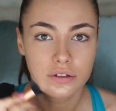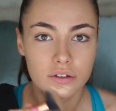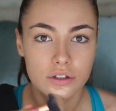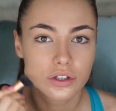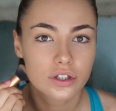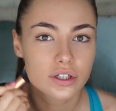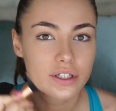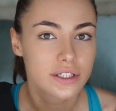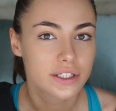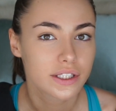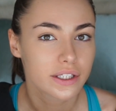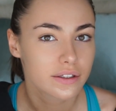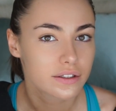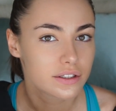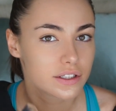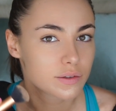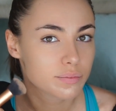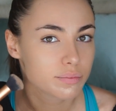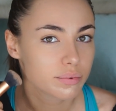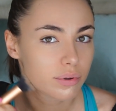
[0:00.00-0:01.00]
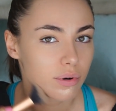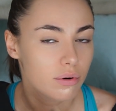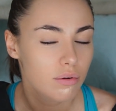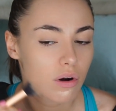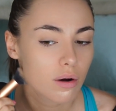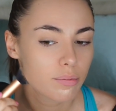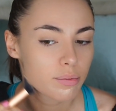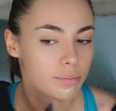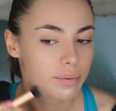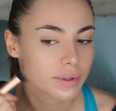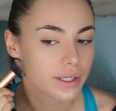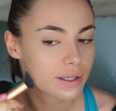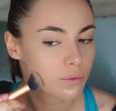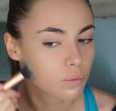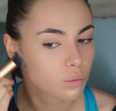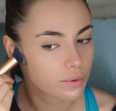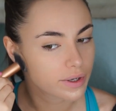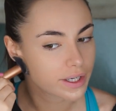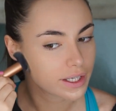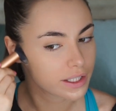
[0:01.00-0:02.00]
You can see this is probably a
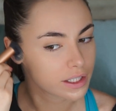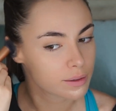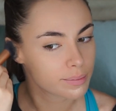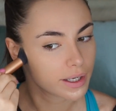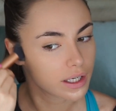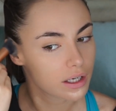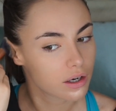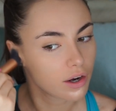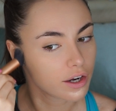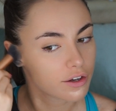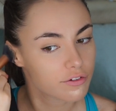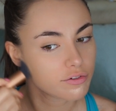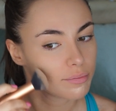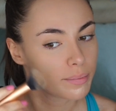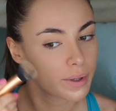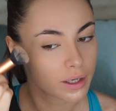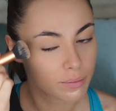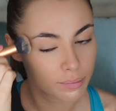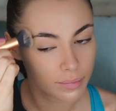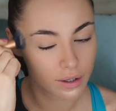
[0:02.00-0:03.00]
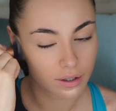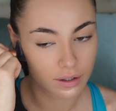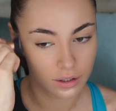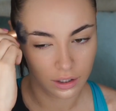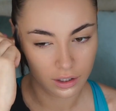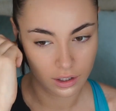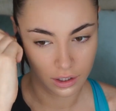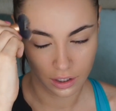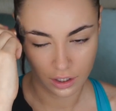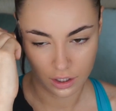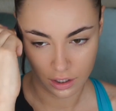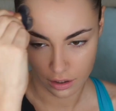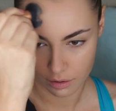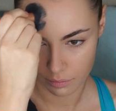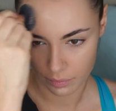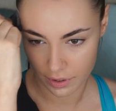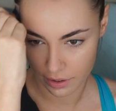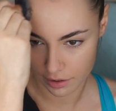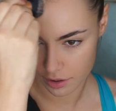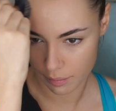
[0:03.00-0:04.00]
weeny bit light for me, but
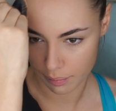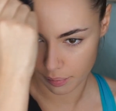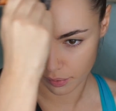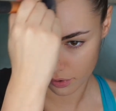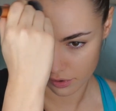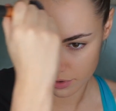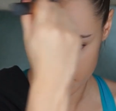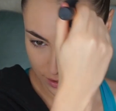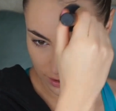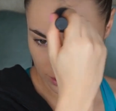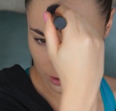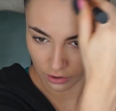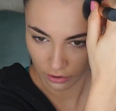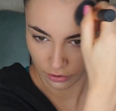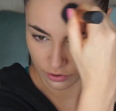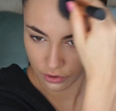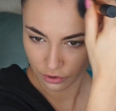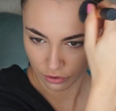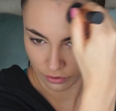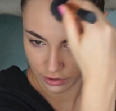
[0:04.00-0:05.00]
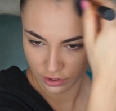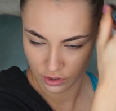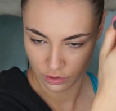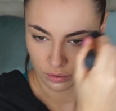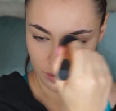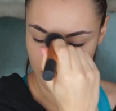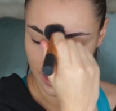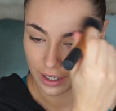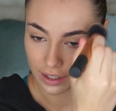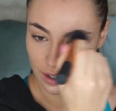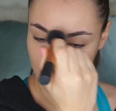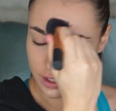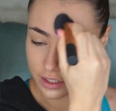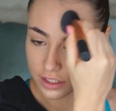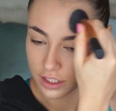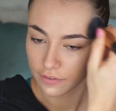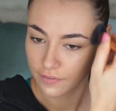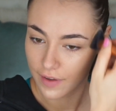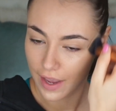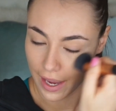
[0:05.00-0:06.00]
we're going to bronze and contour and do all that kind of
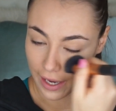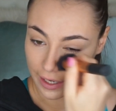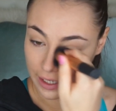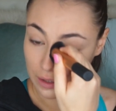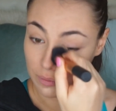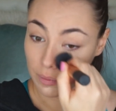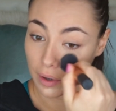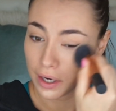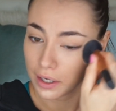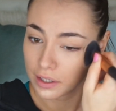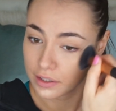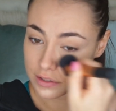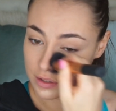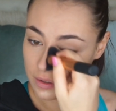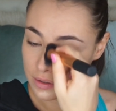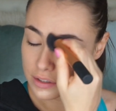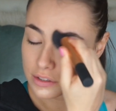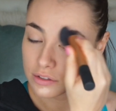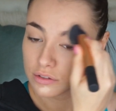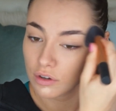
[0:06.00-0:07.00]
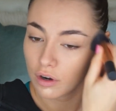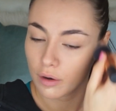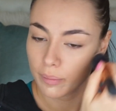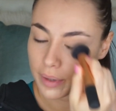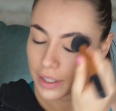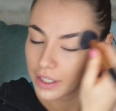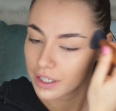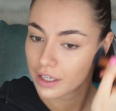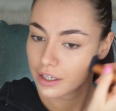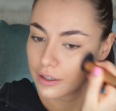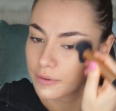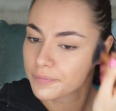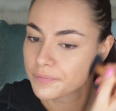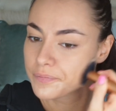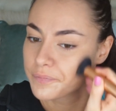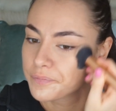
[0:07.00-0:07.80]
stuff anyway, so it's not biggie.